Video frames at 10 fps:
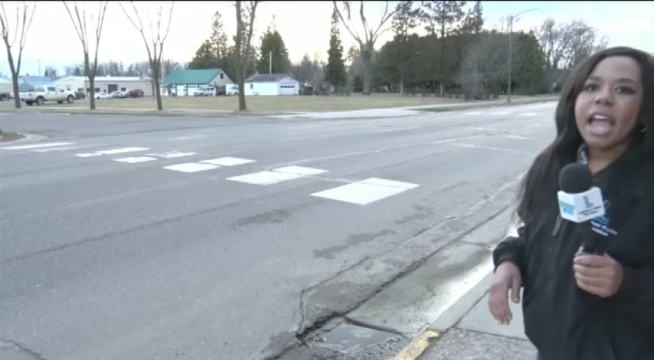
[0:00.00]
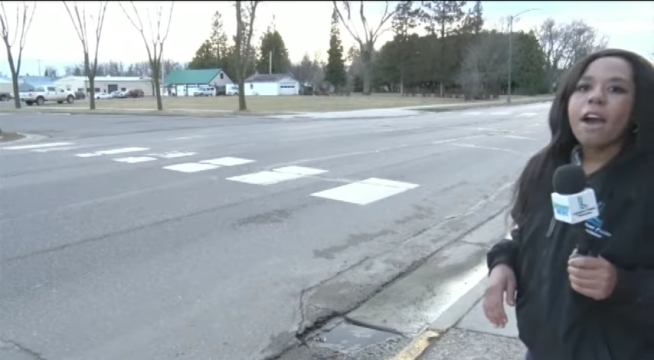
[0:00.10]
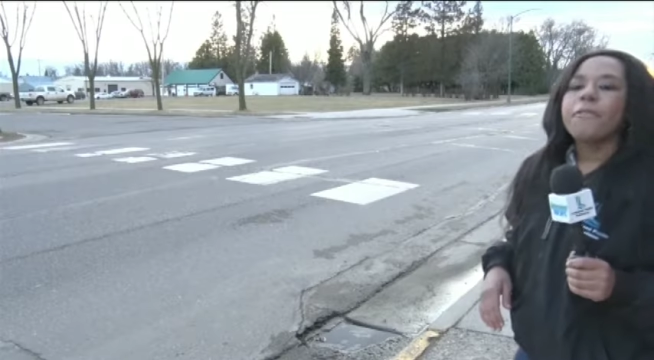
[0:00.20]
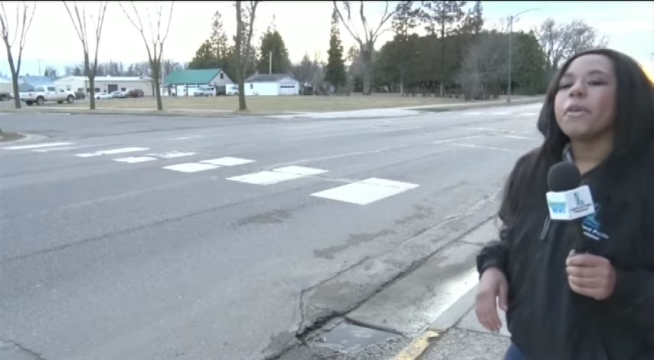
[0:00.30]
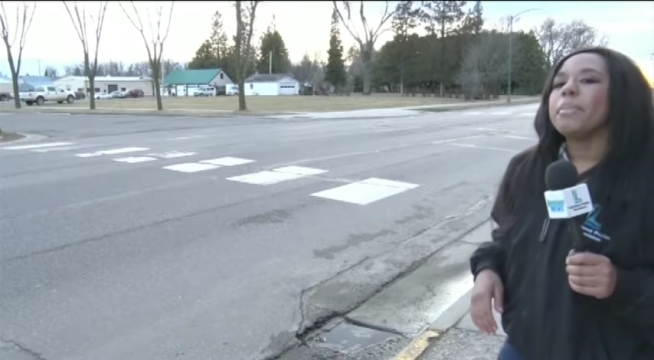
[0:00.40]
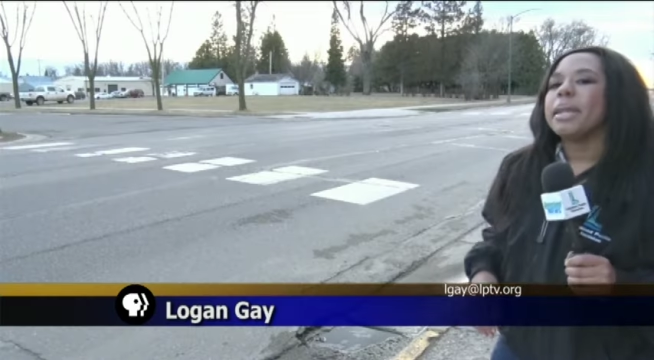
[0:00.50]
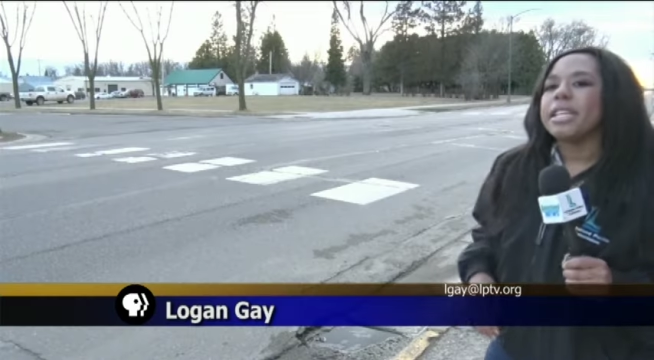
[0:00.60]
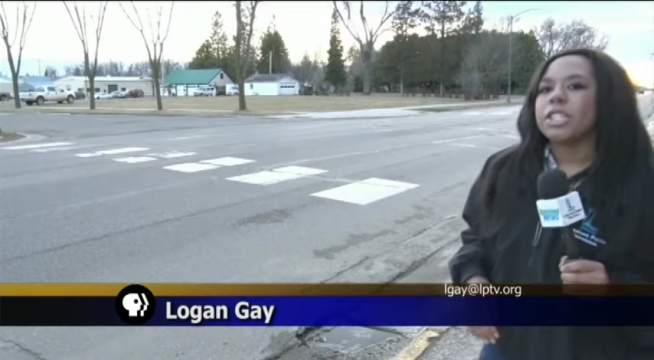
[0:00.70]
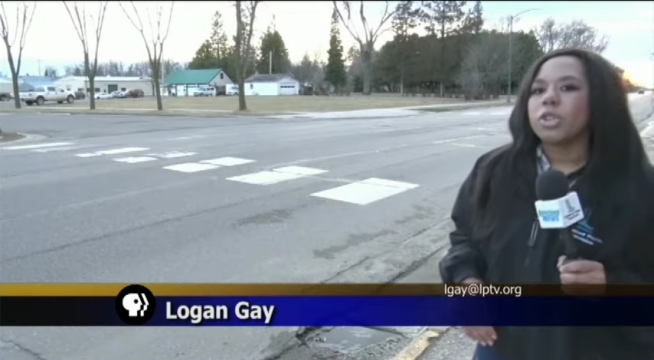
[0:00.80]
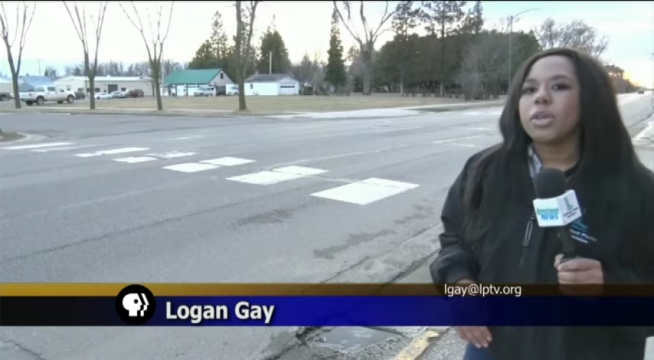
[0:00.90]
Now for many
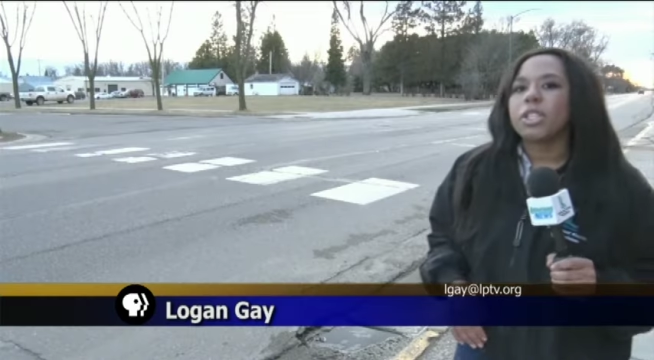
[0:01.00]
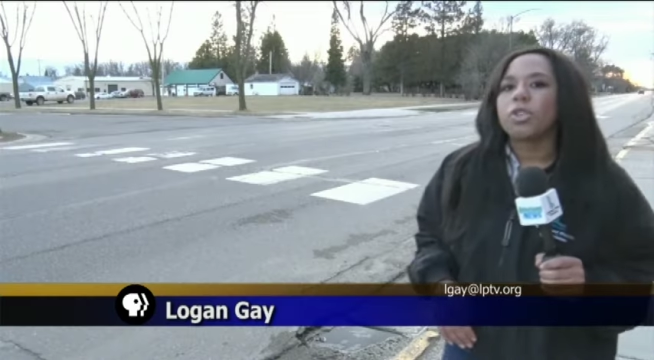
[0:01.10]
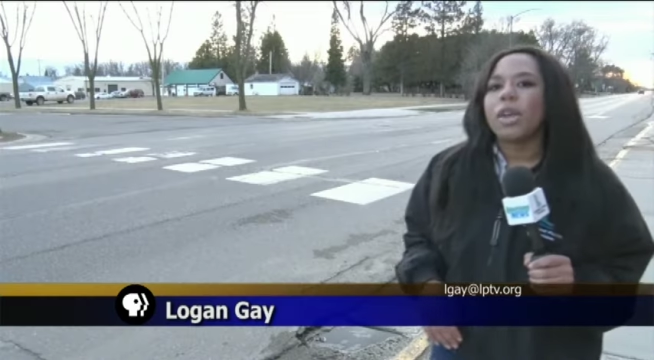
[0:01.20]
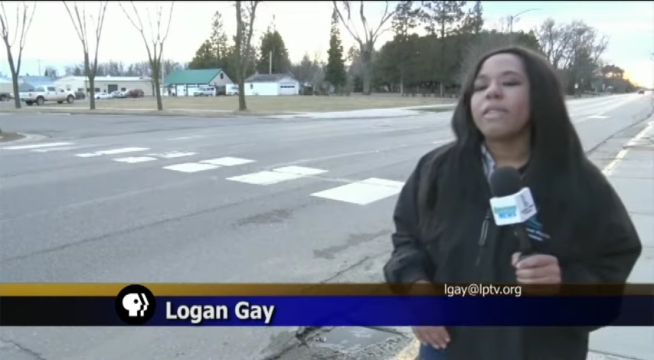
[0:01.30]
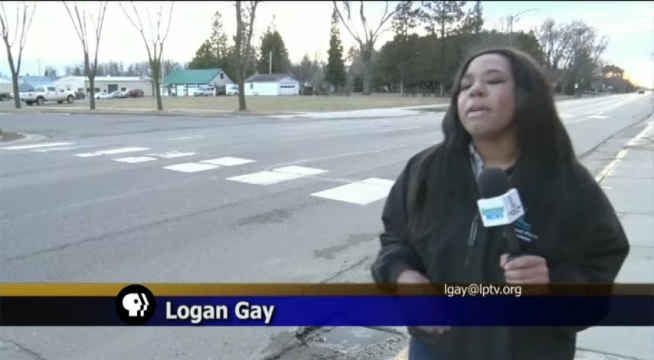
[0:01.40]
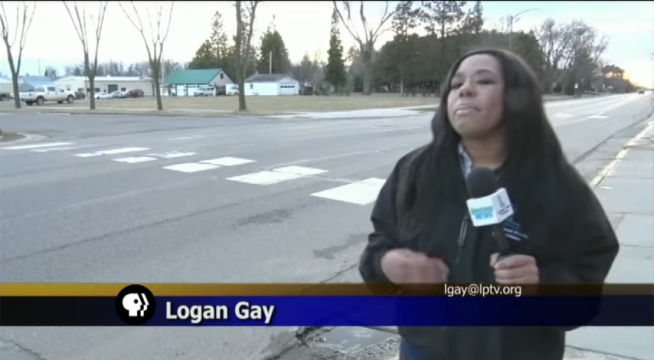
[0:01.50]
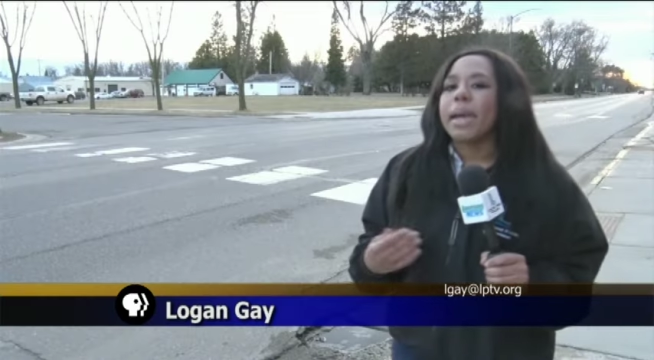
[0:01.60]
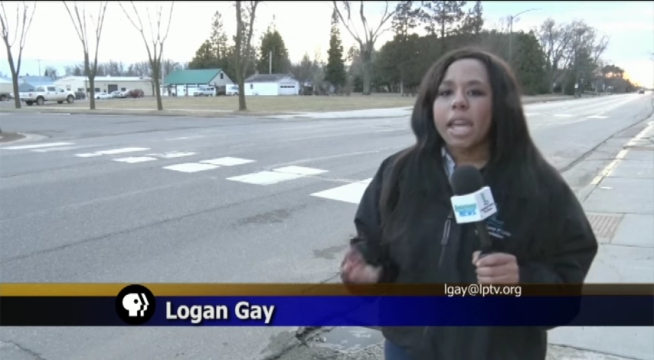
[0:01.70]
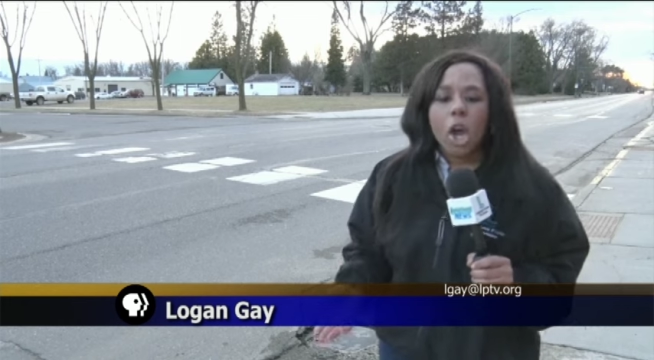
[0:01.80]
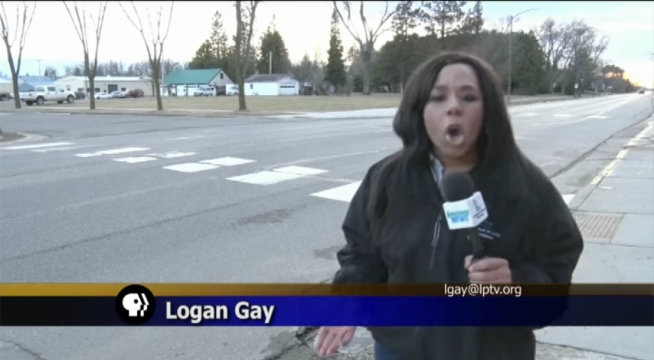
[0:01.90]
students to even
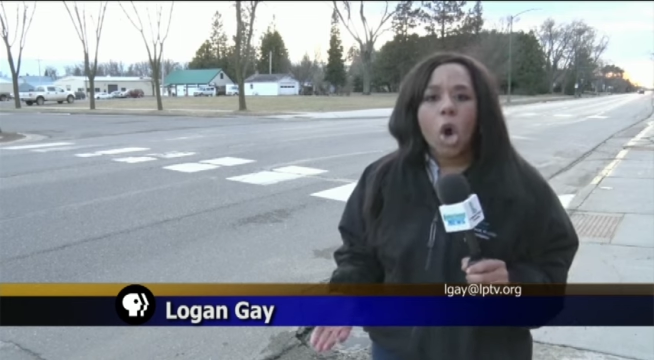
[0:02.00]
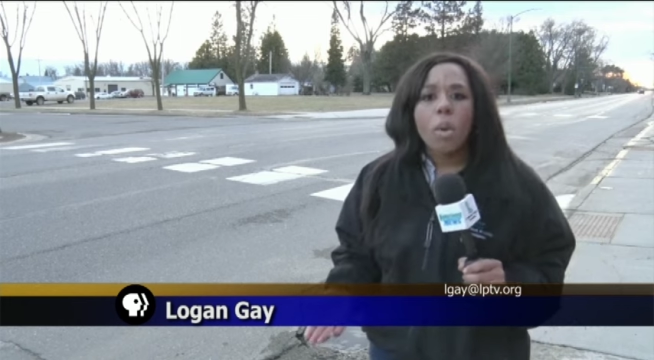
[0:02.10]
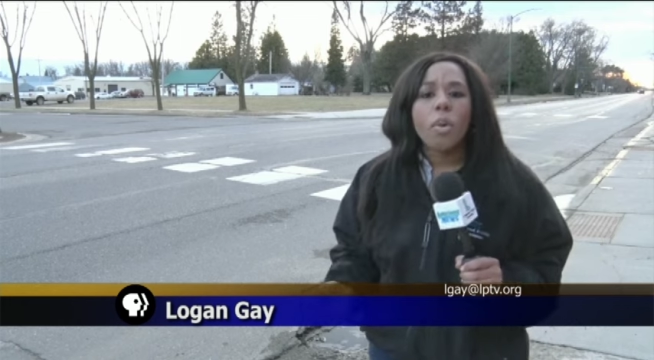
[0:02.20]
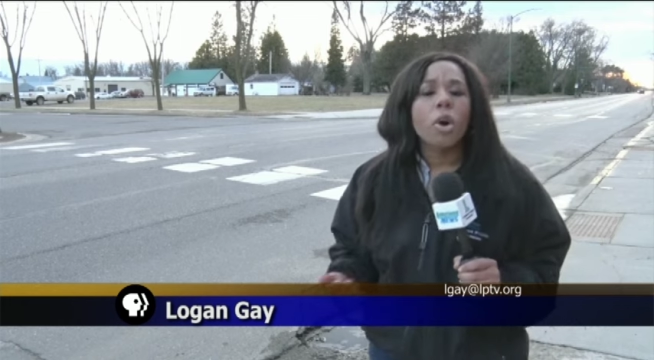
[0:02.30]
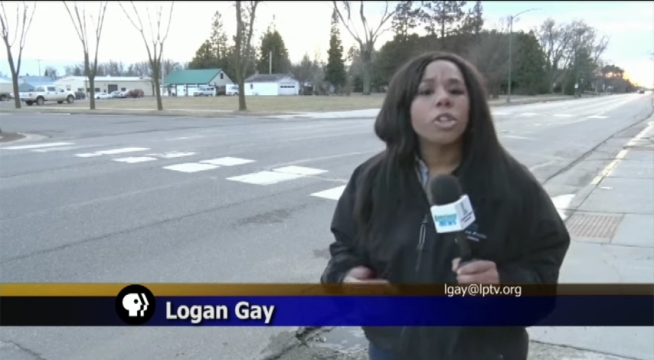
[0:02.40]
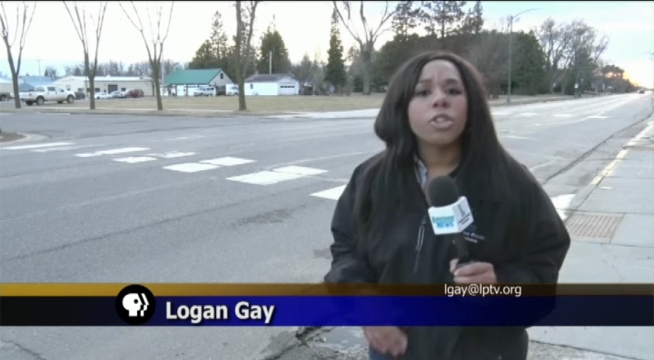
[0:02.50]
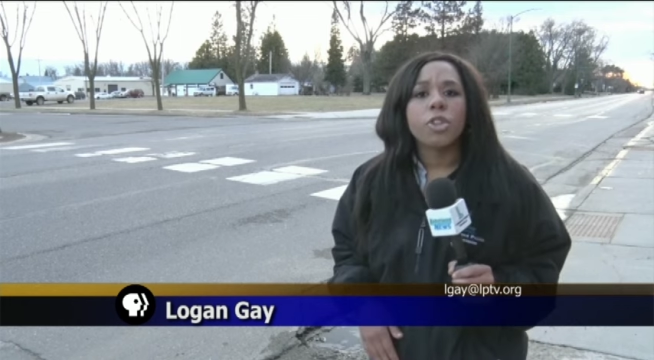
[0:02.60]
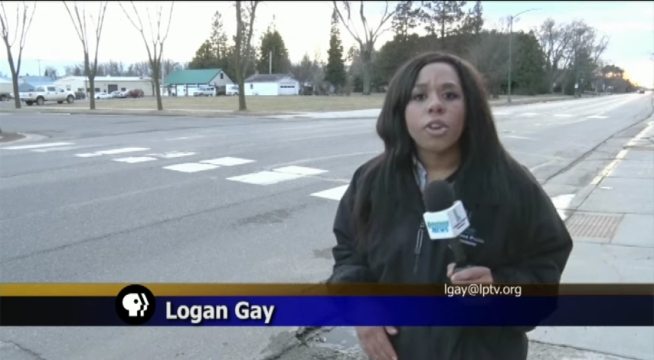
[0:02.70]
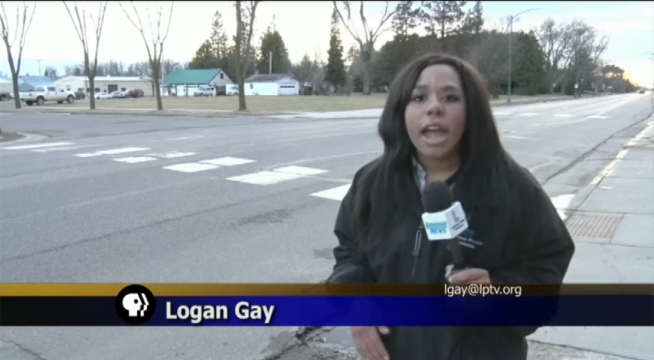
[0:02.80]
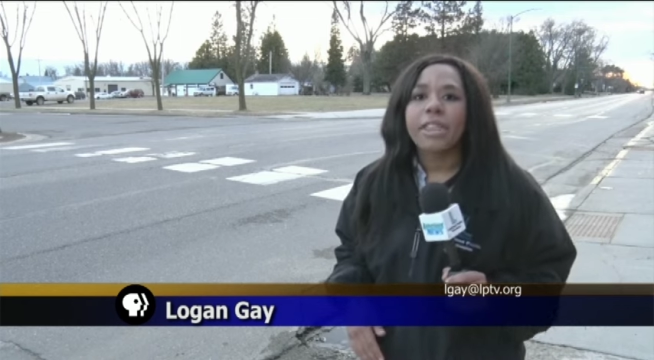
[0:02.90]
make it home or to
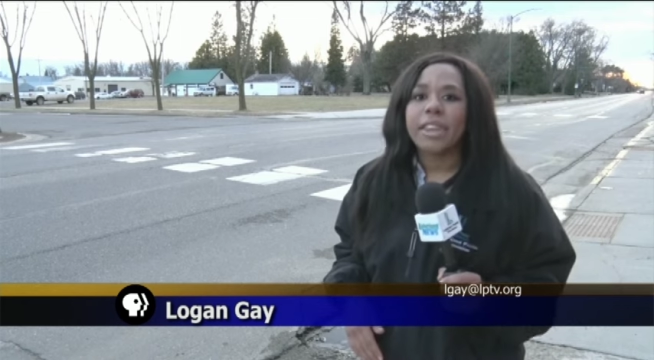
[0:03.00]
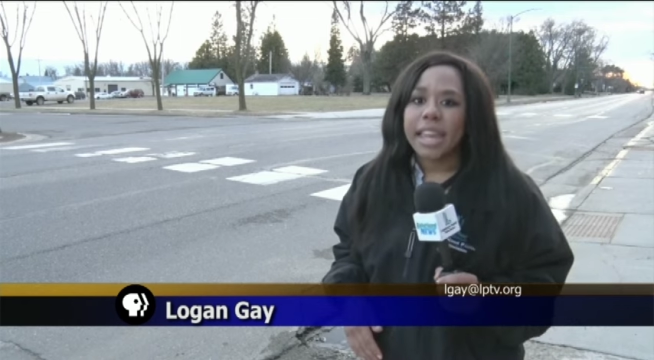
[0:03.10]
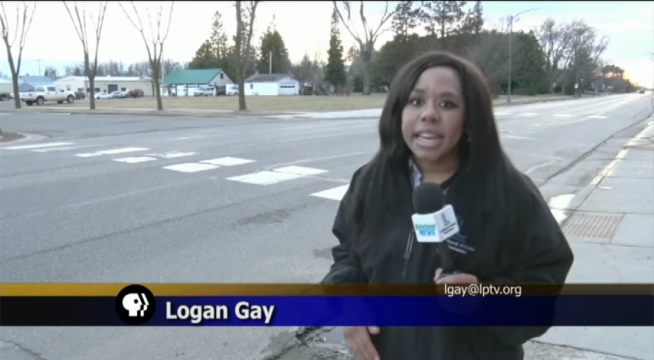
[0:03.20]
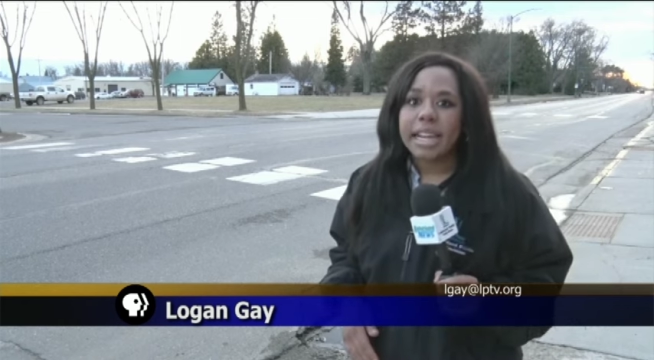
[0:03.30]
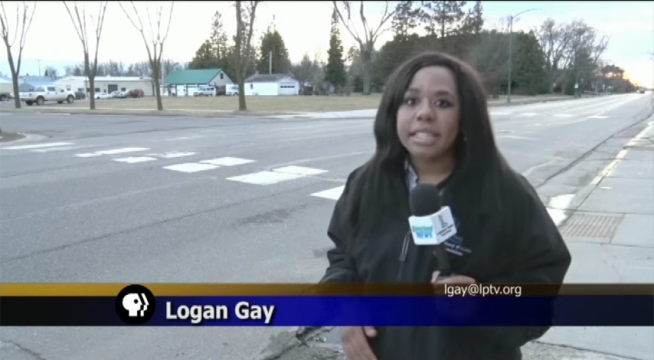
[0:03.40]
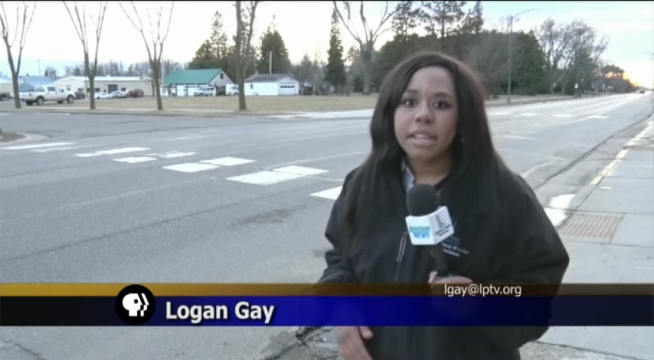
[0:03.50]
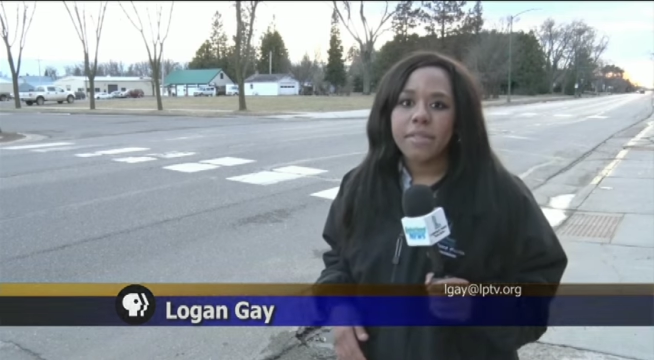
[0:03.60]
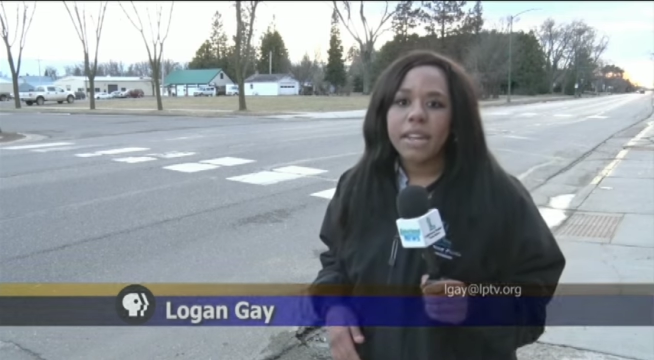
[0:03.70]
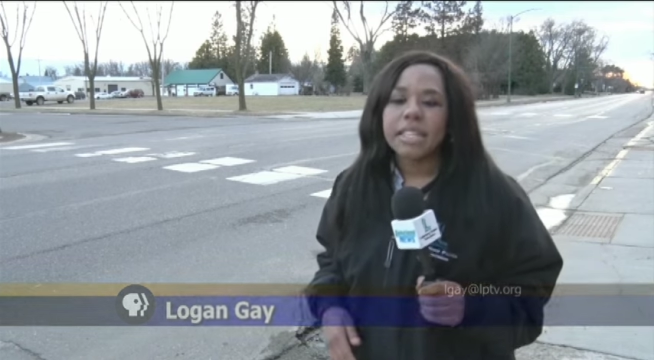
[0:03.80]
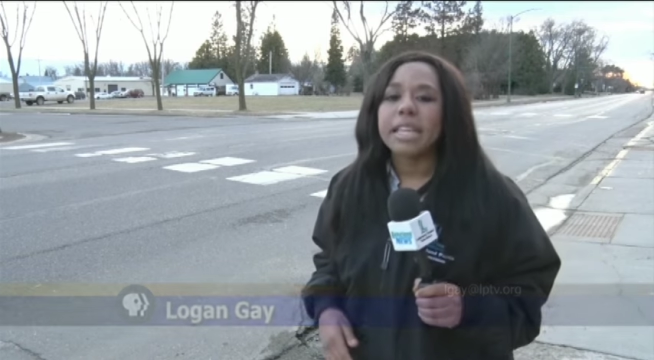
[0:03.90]
their athletic activities,